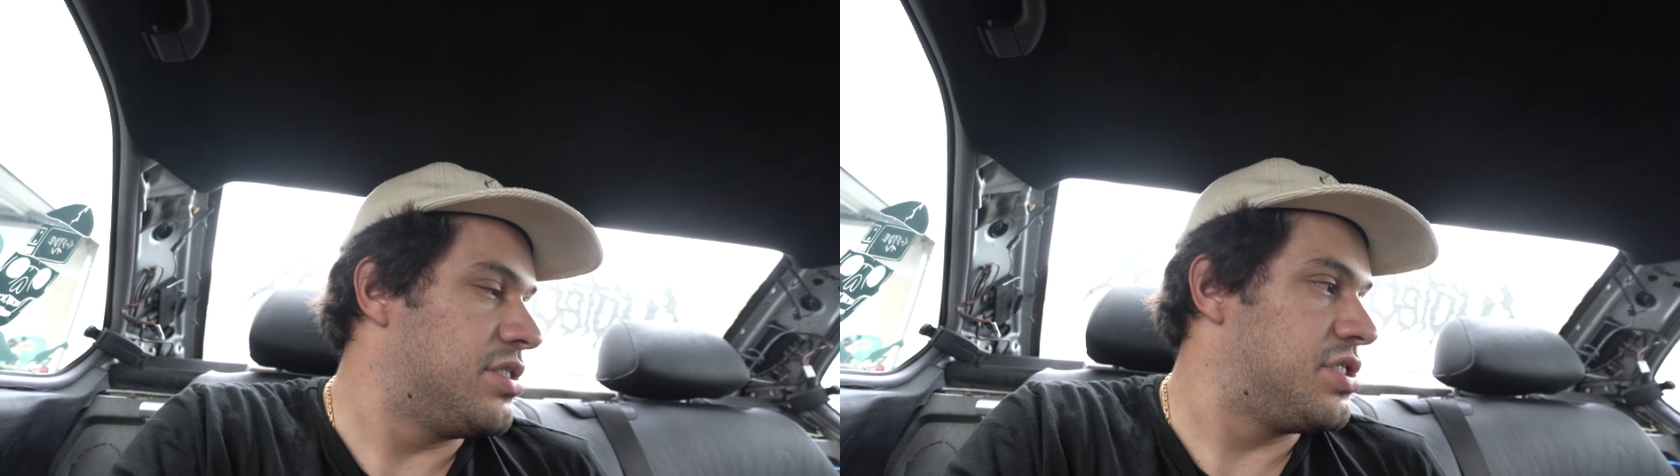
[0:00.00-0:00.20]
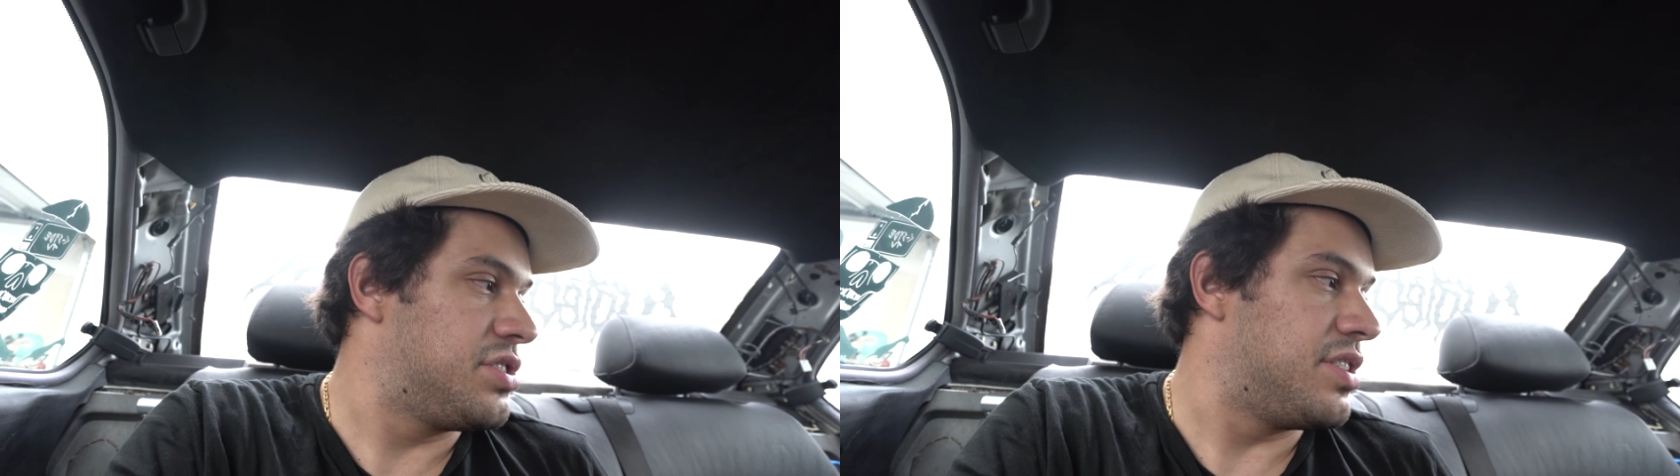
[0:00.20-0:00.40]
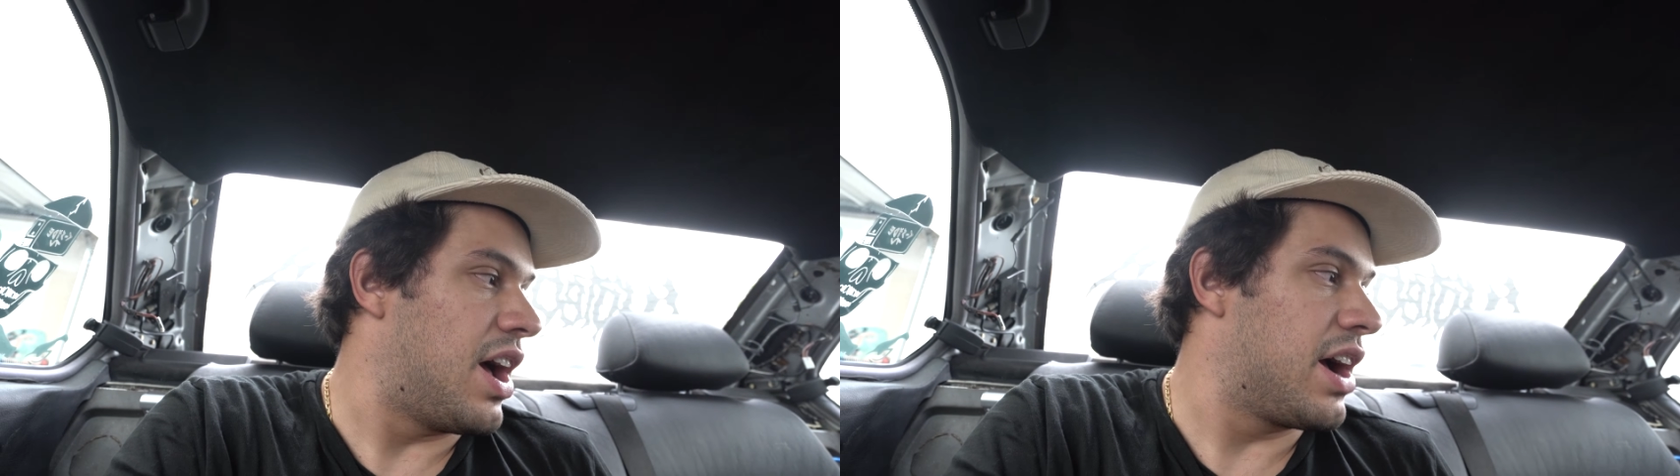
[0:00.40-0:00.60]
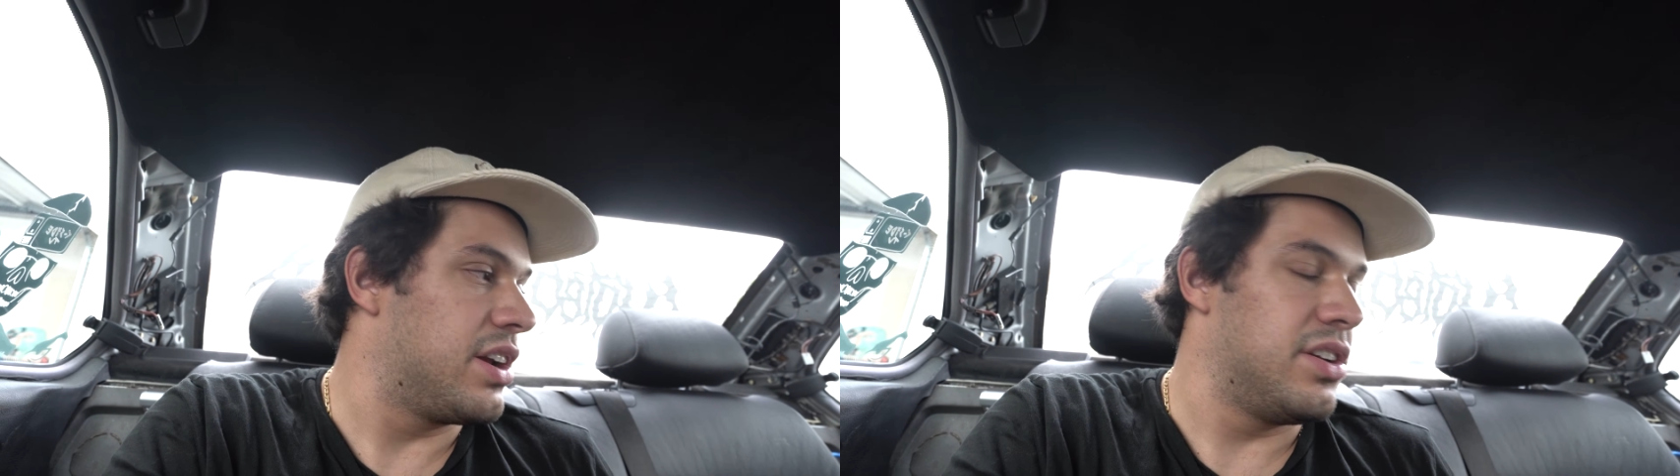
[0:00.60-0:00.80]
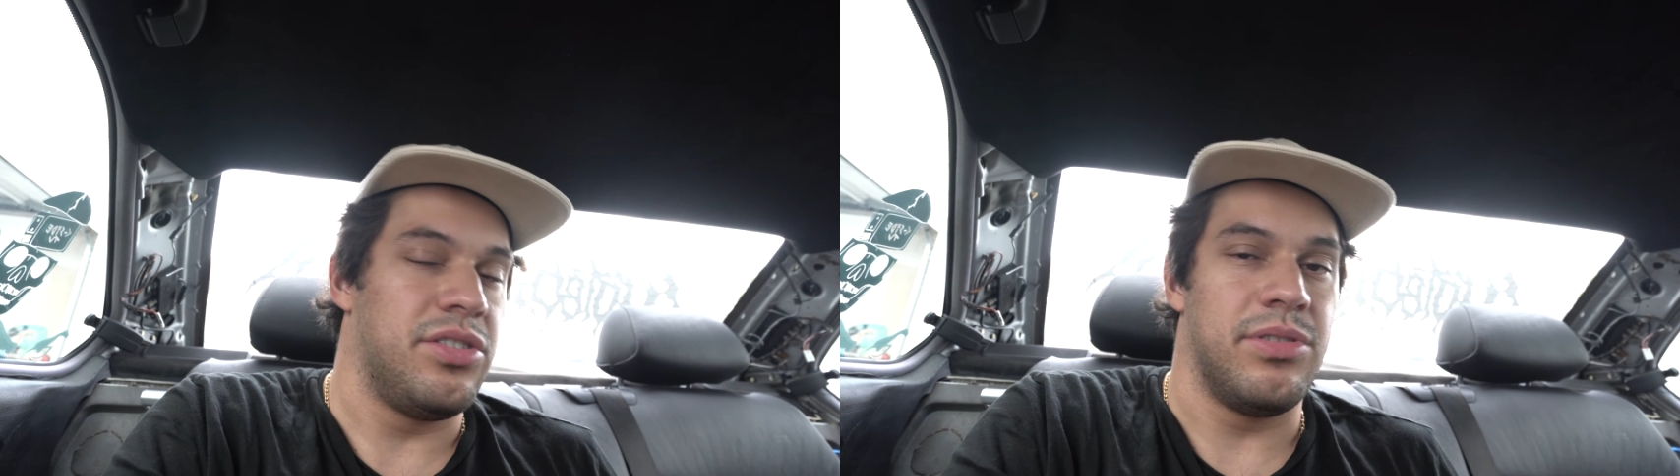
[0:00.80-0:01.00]
is just not
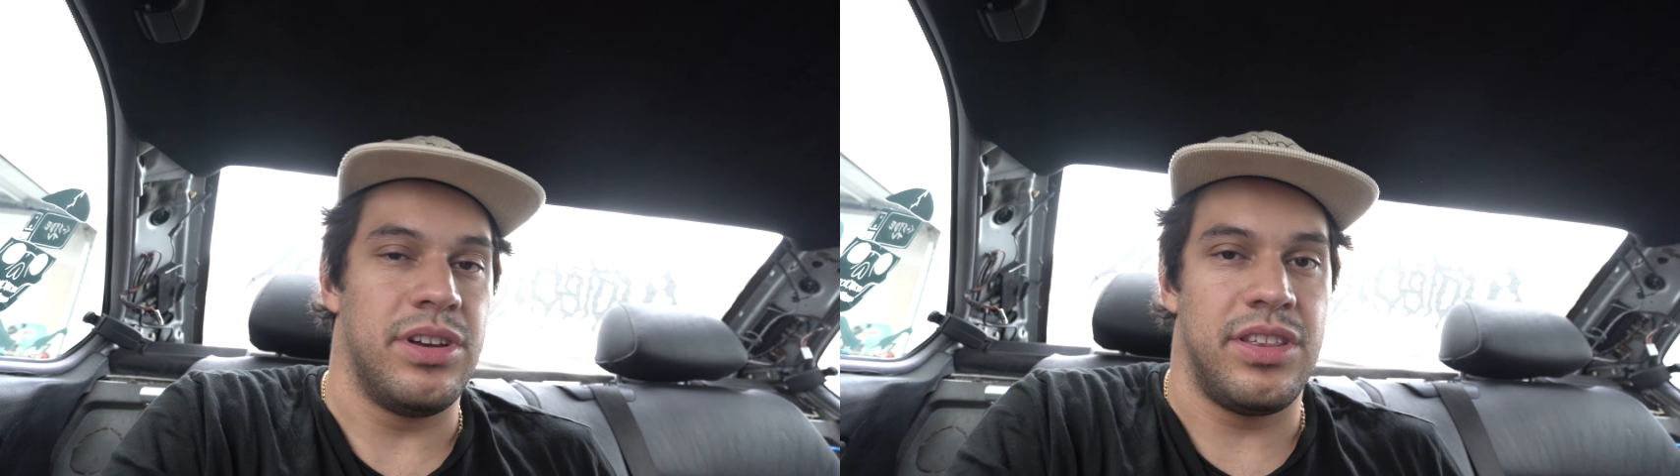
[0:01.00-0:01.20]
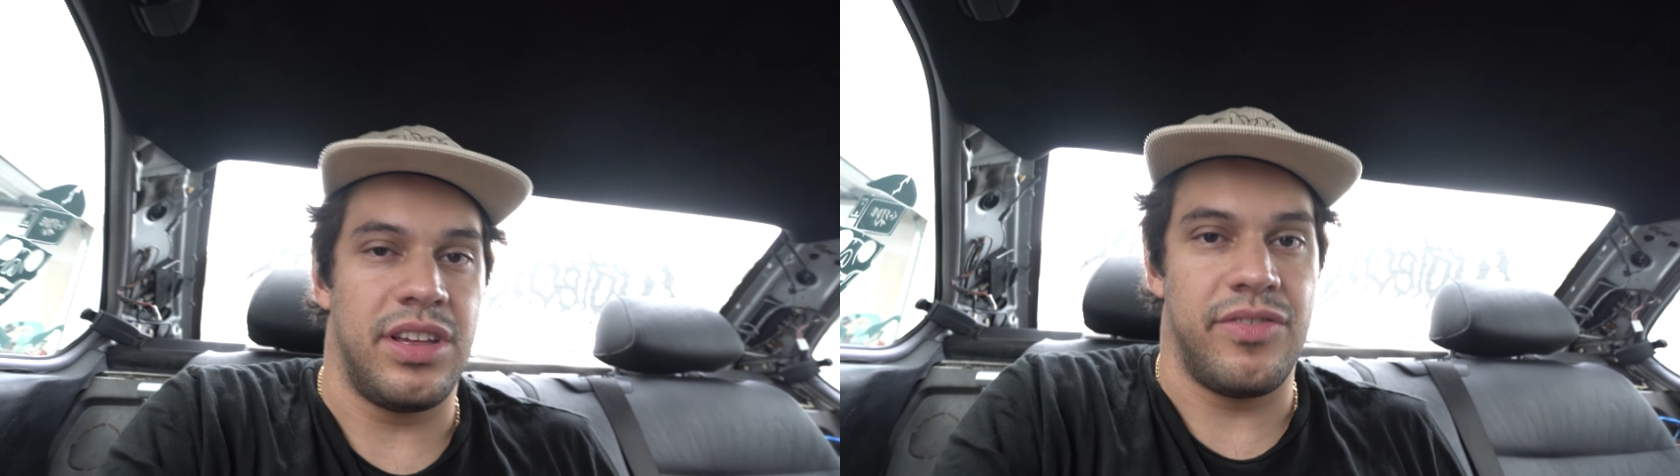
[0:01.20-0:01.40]
gonna do anything.